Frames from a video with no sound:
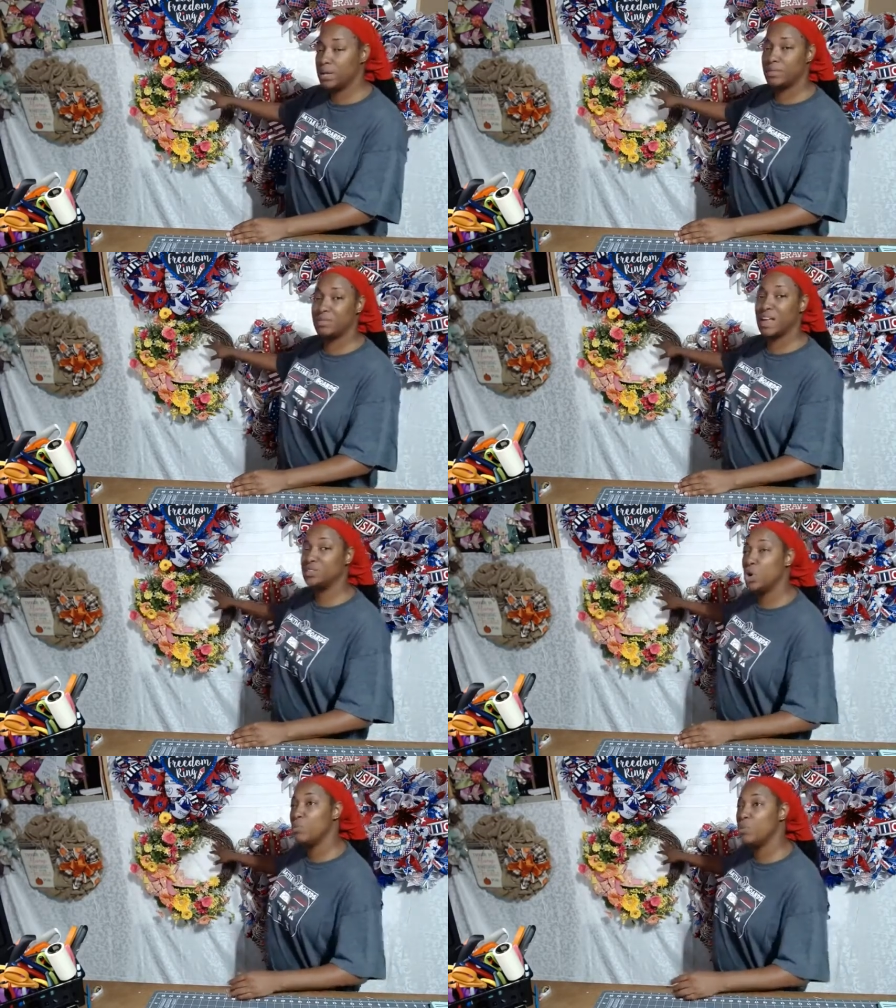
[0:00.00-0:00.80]
it,
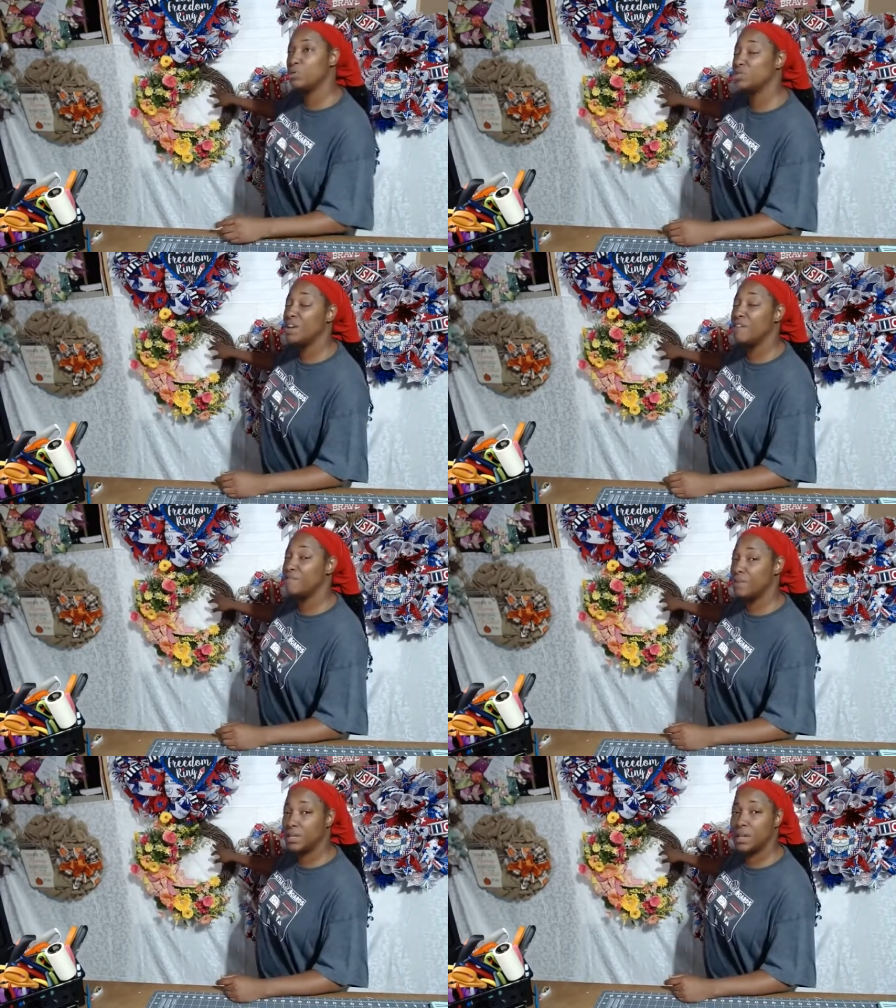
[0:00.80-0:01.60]
that's almost
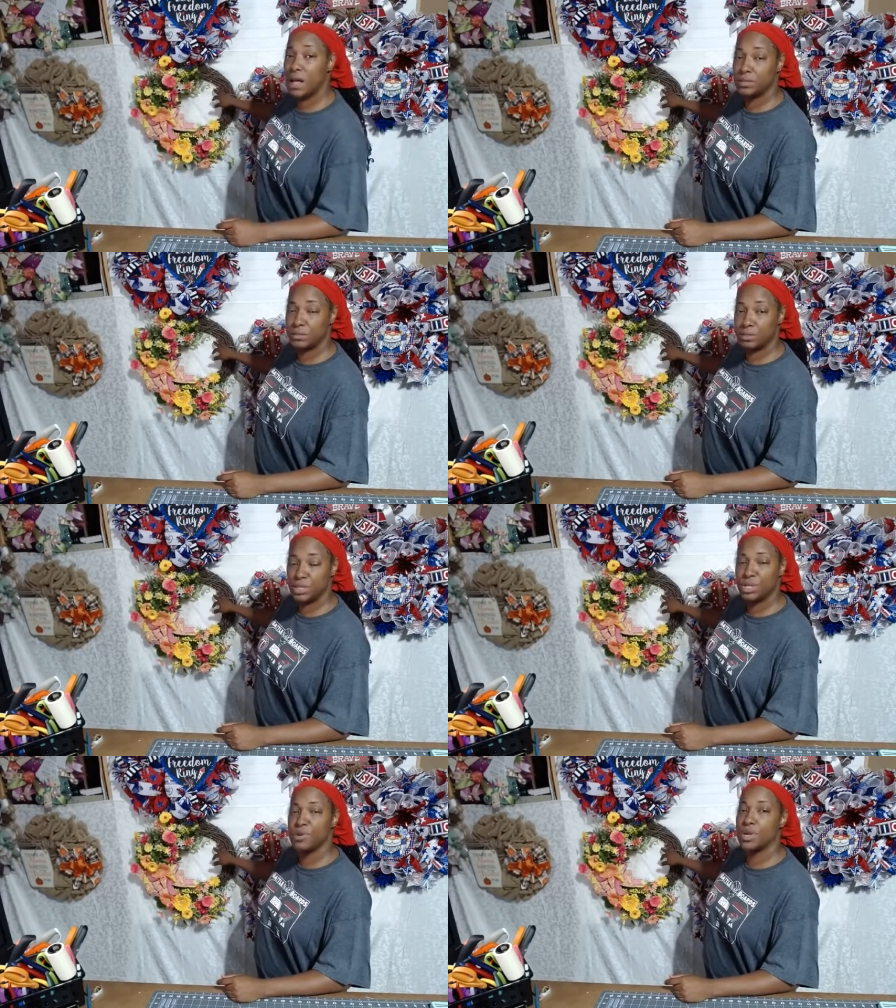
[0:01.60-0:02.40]
$50 in
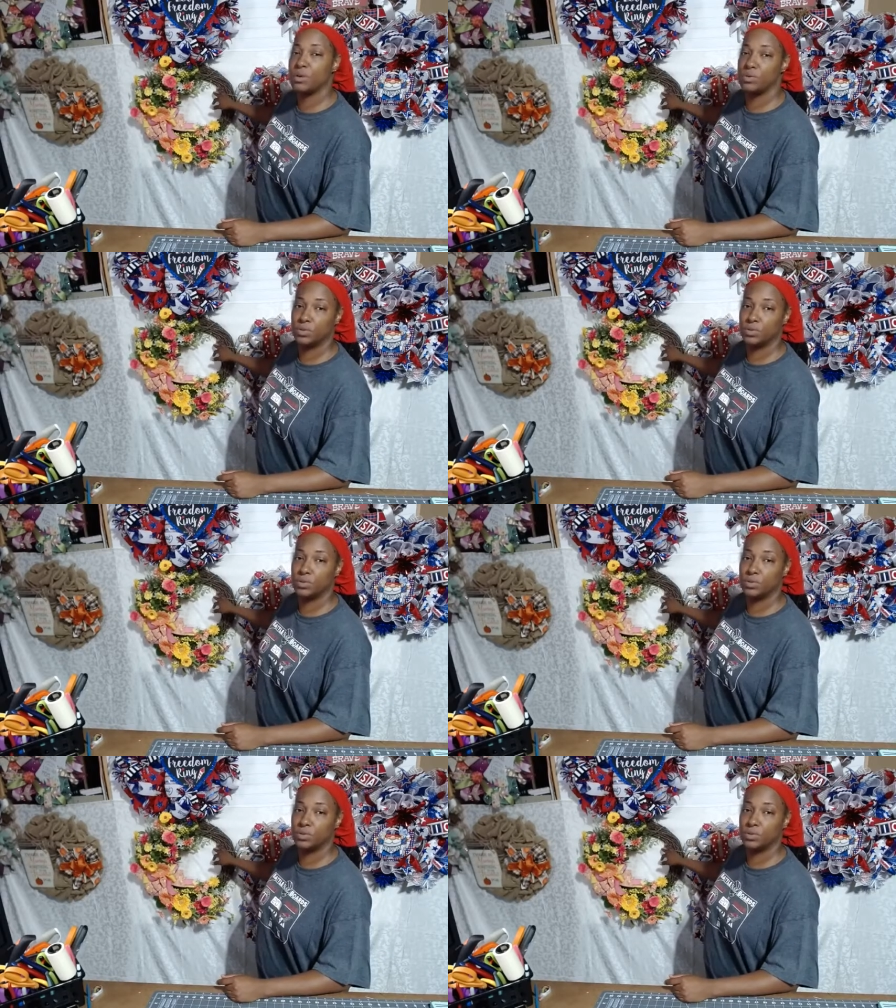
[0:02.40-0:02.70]
material